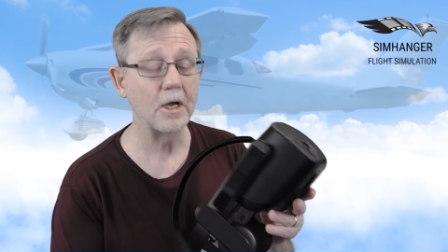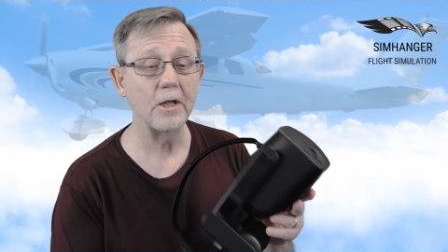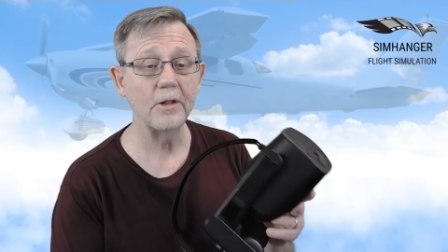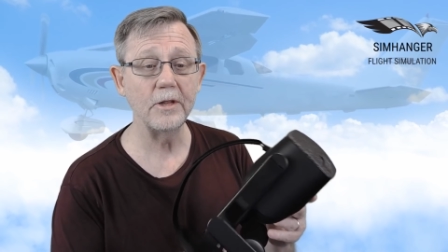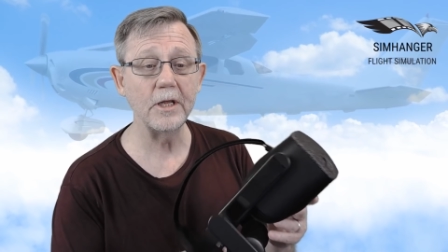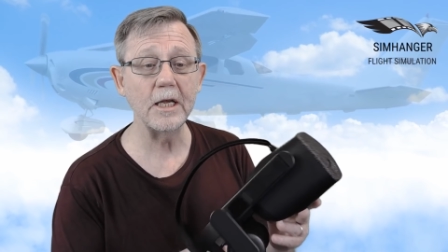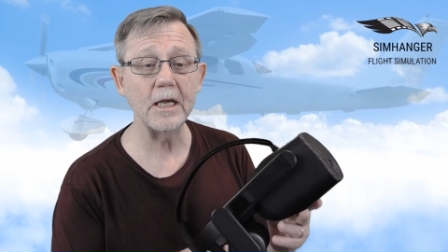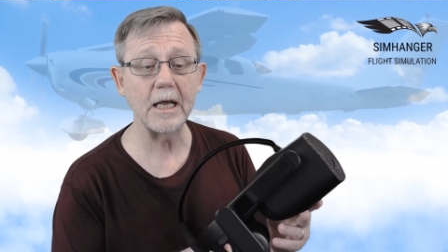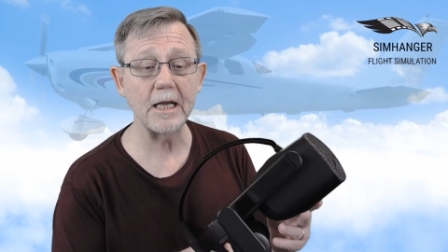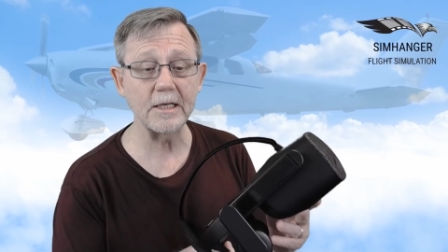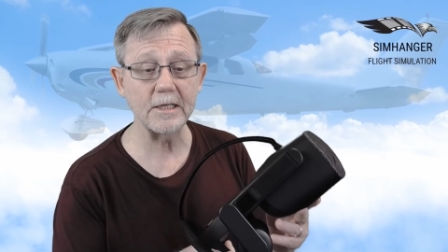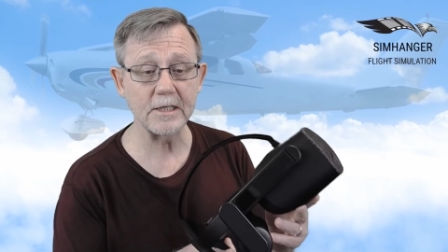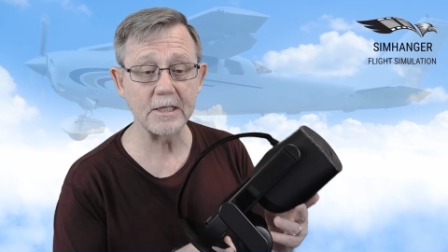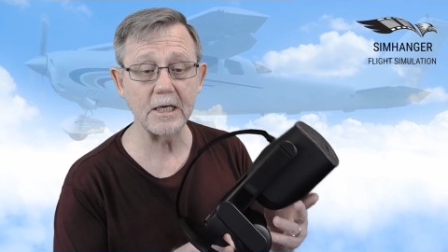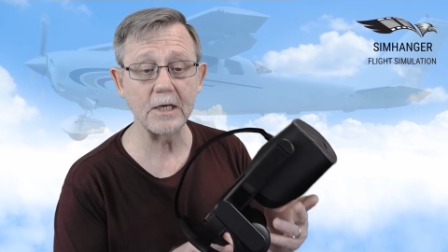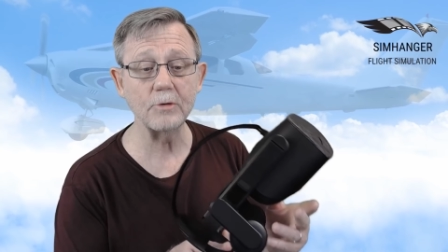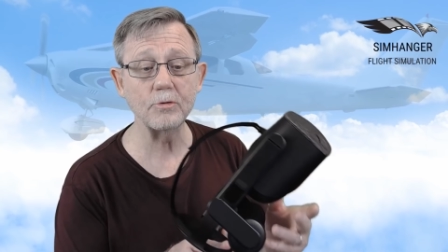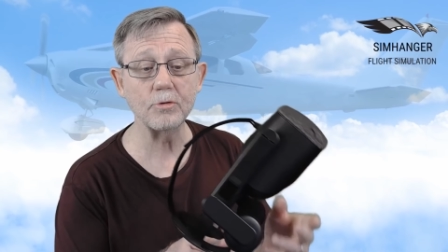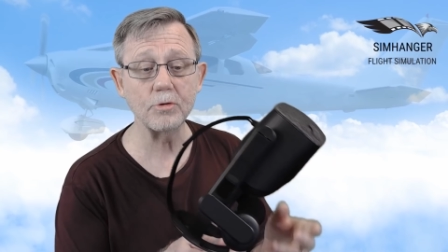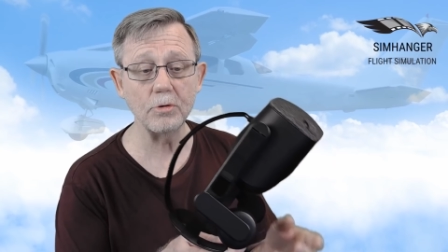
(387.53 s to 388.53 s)
the
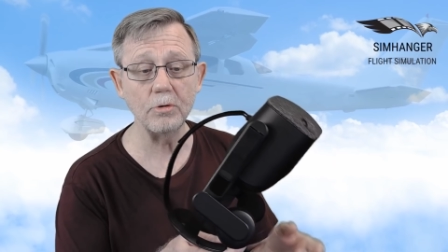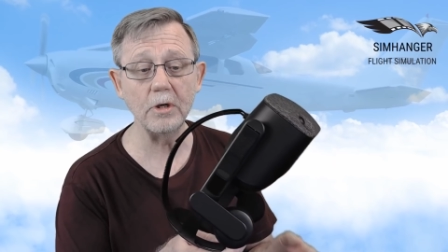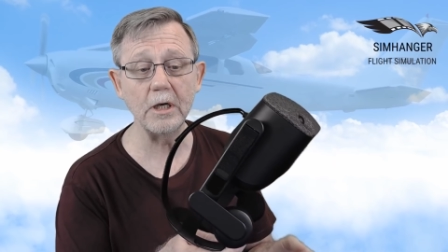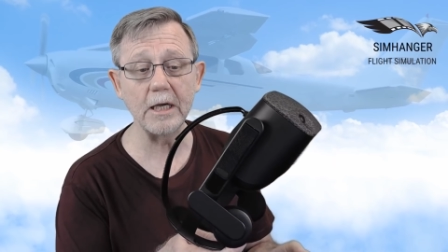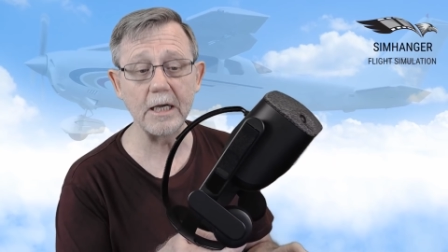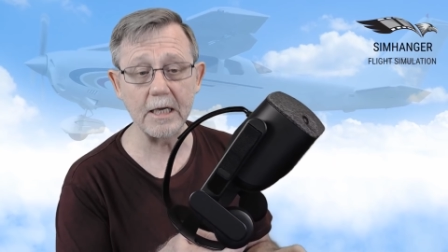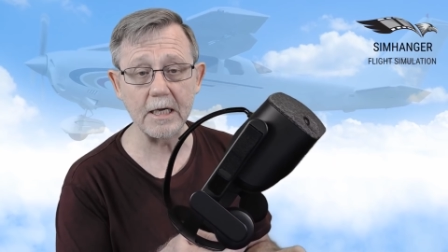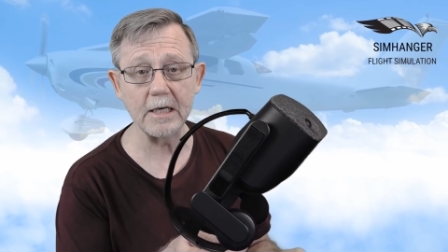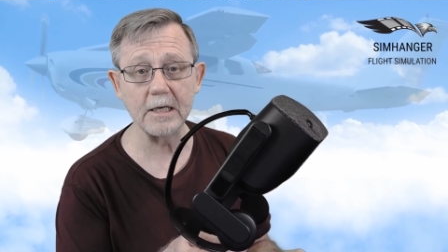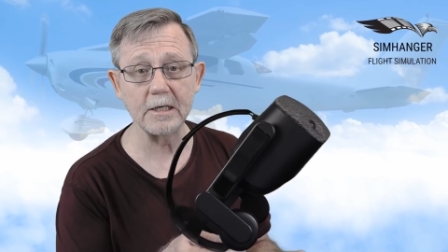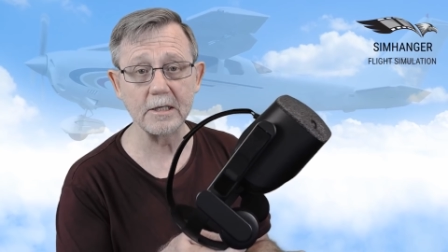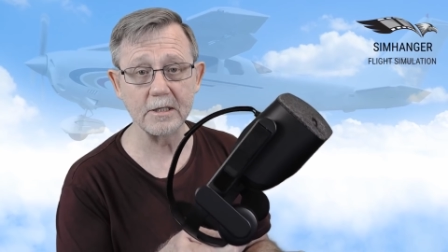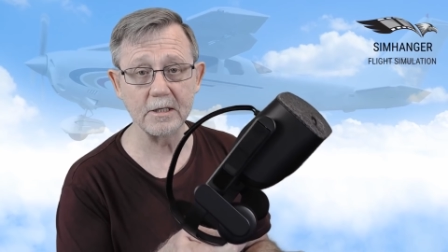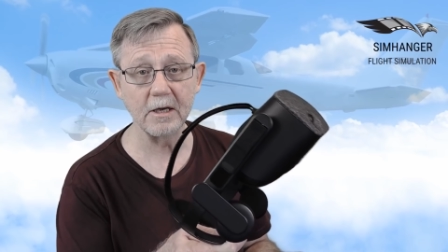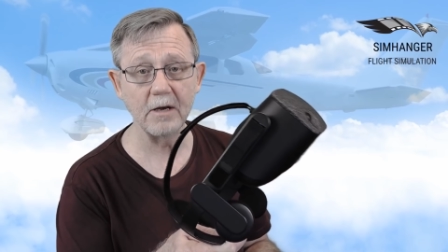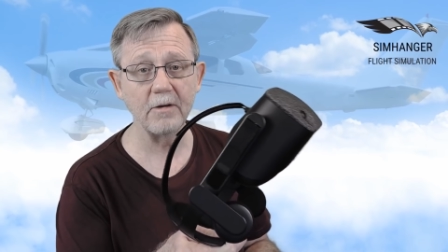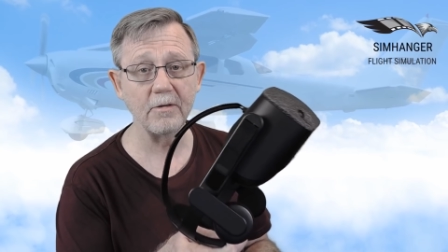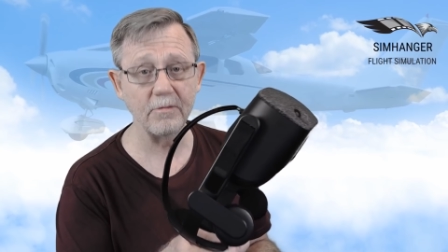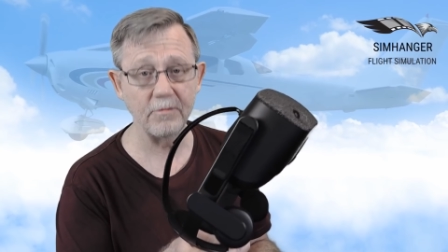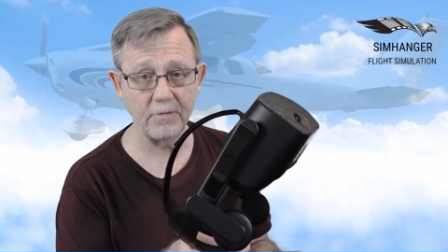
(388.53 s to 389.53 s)
headset truly is
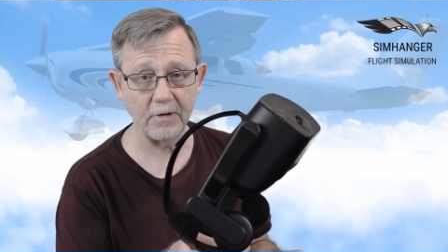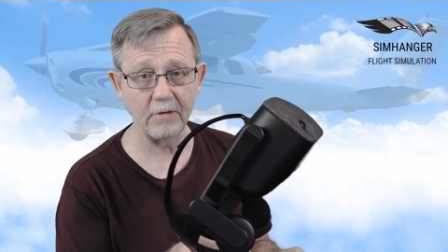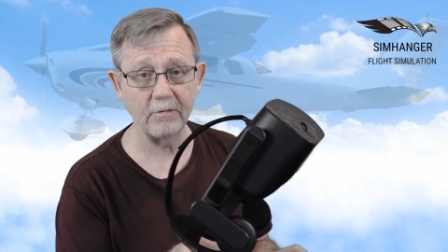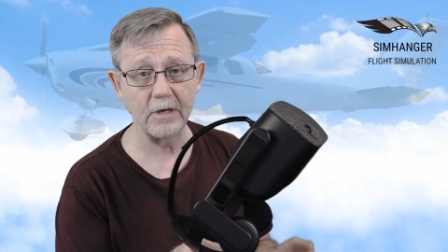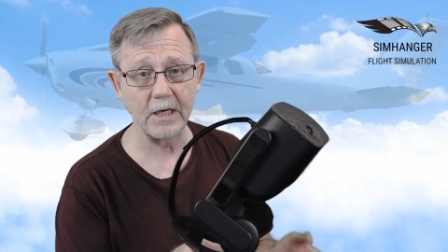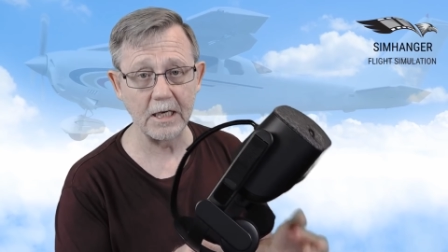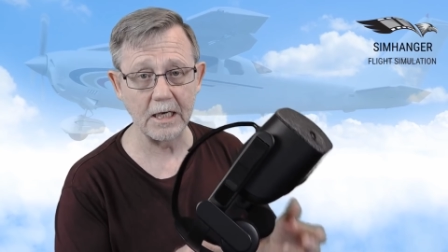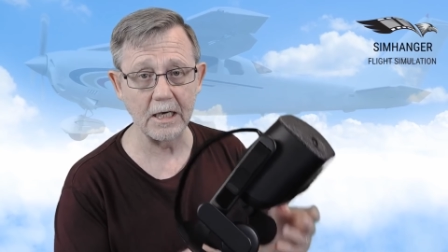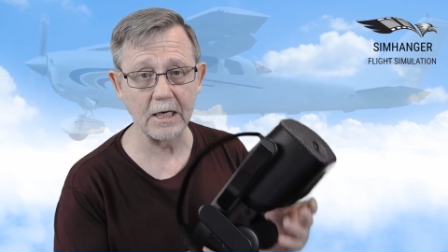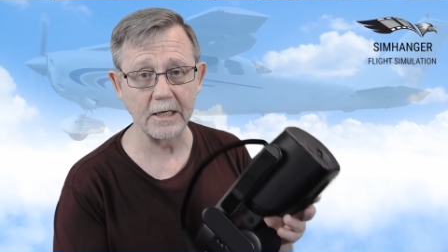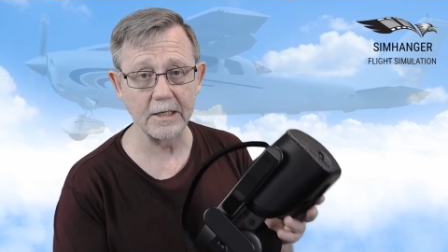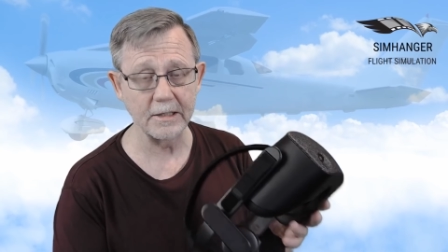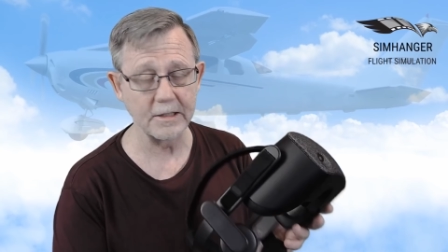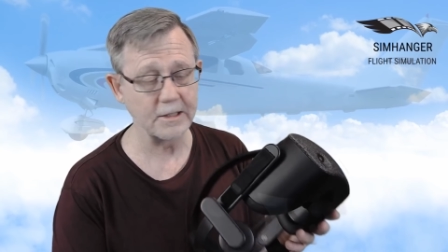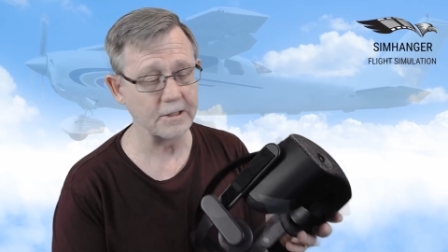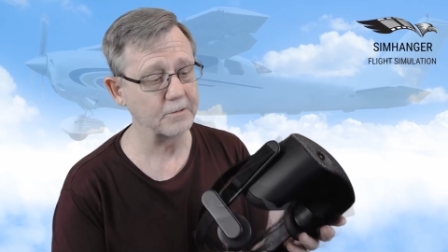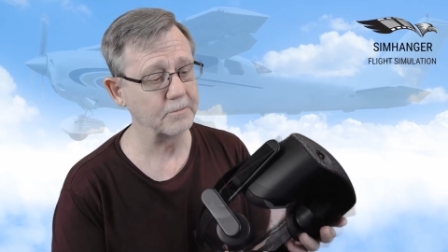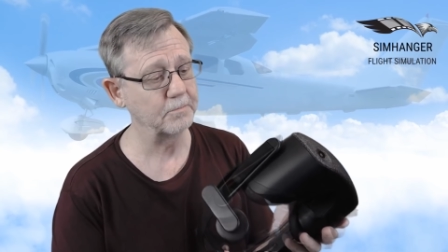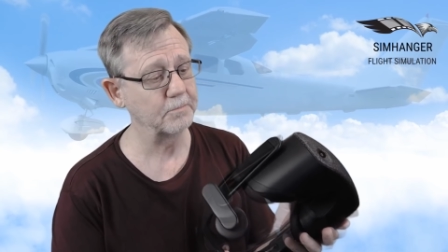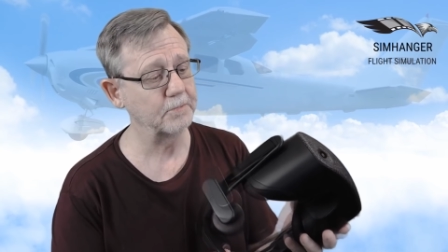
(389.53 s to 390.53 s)
very light.
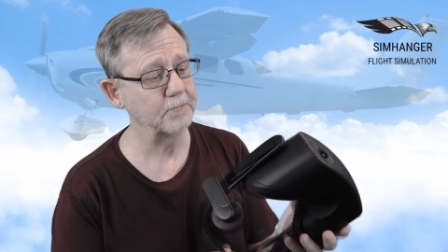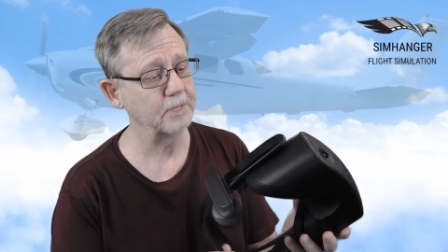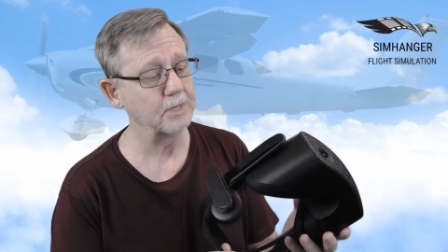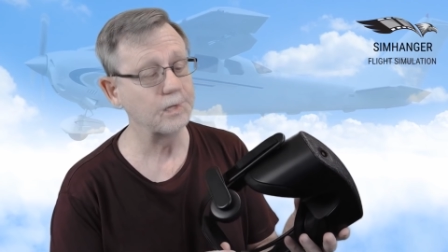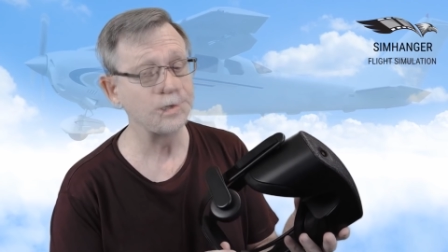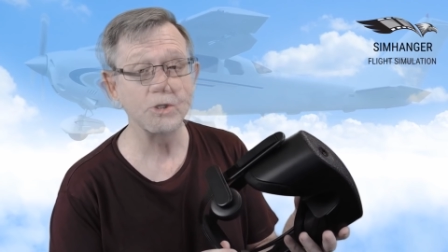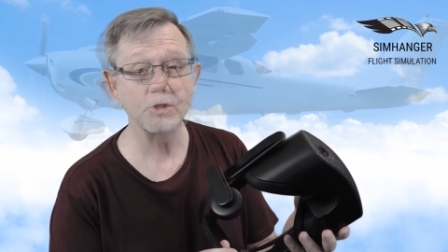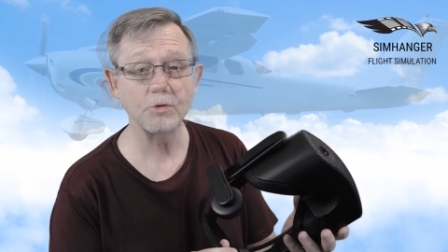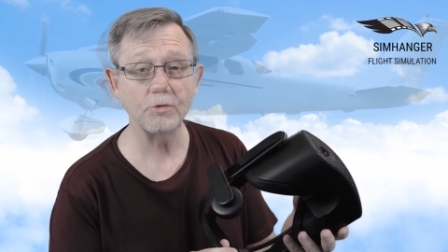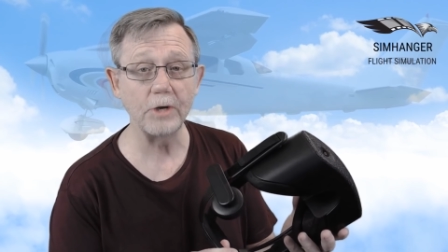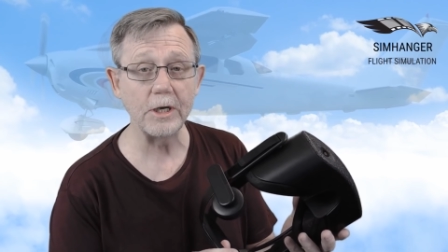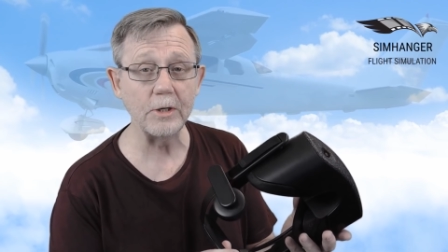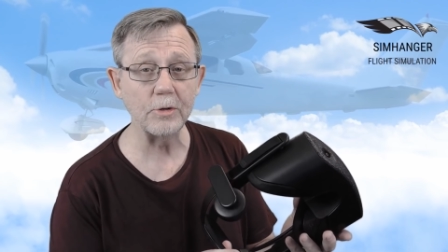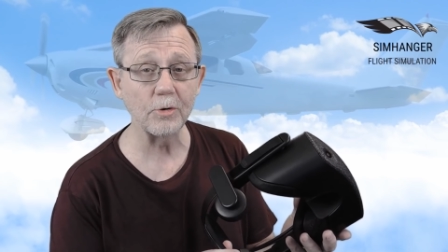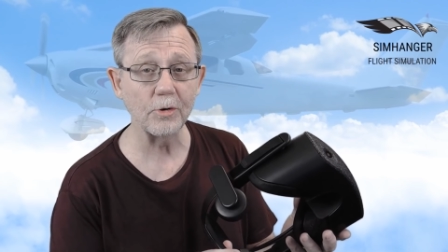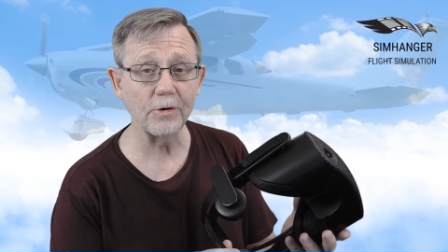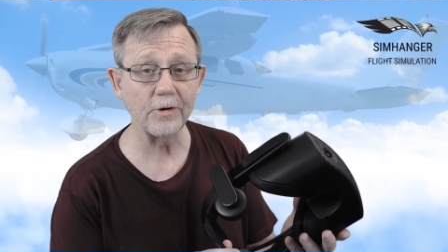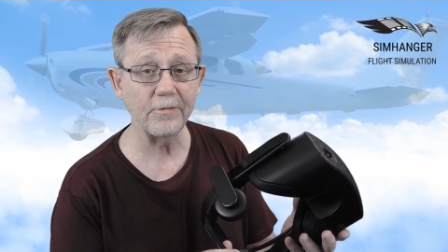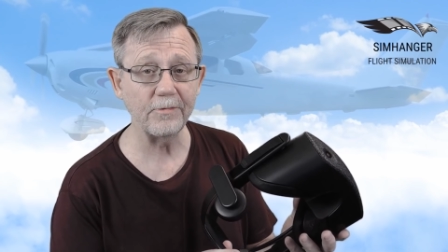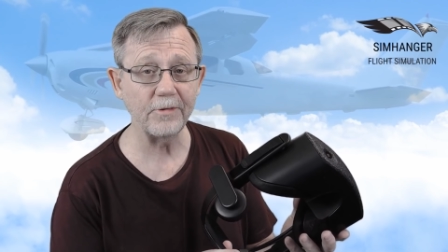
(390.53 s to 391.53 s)
Screen
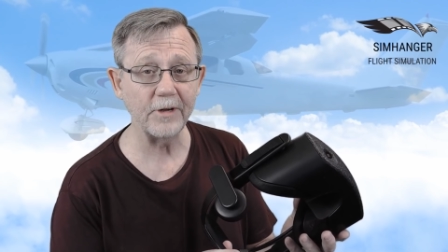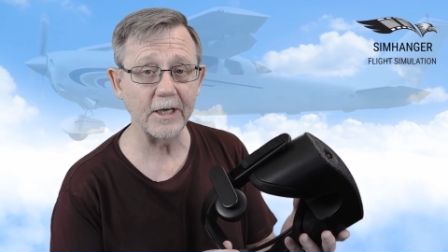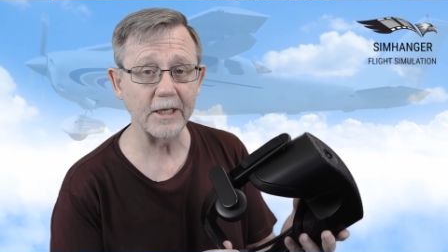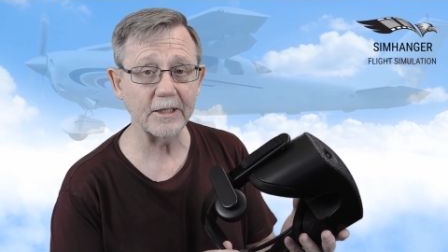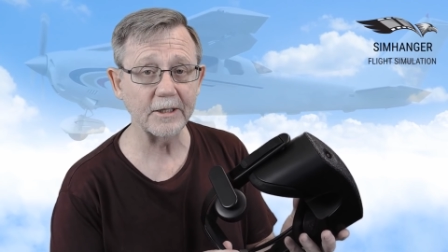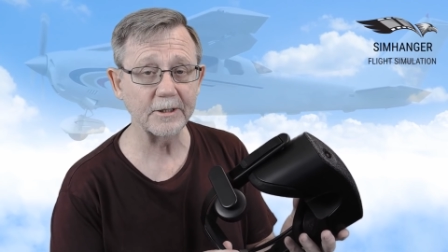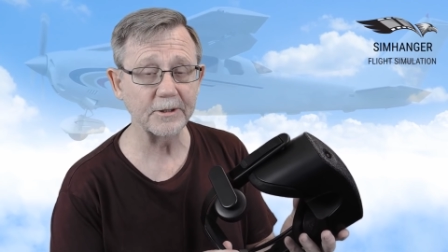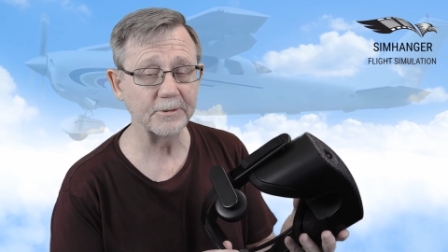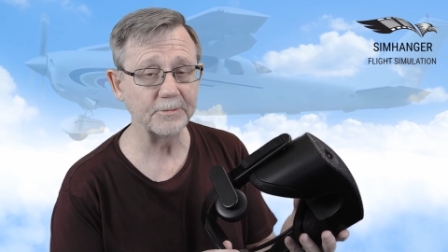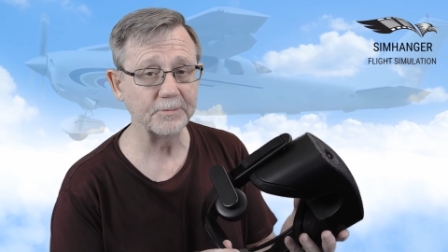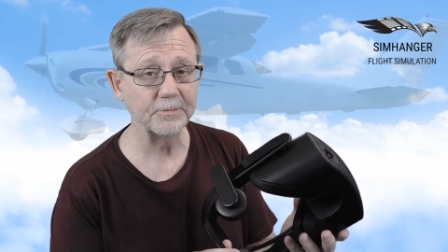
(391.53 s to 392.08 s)
door effect?